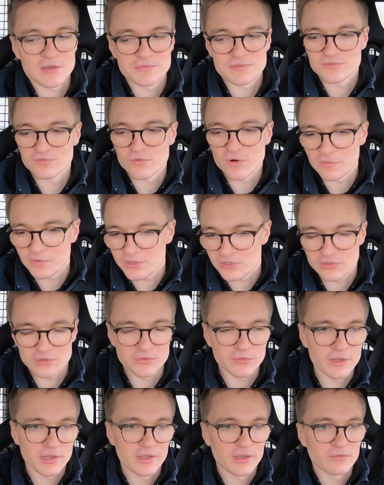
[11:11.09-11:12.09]
terms of what we
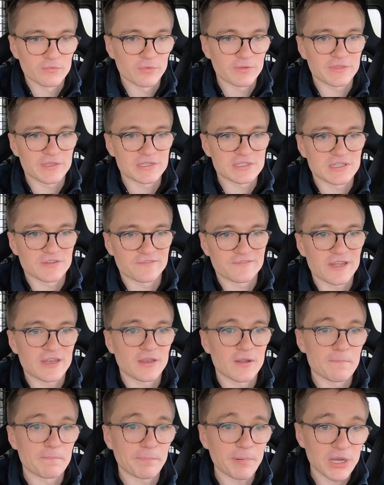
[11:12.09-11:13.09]
do with this Defender,